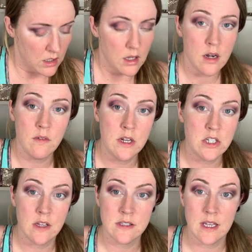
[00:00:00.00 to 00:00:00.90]
Gonna reach
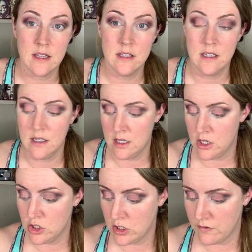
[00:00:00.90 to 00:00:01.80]
outside the
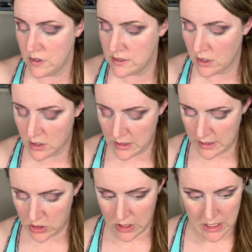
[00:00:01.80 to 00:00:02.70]
Jeffree Star
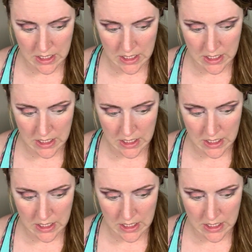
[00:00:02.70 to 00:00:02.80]
collection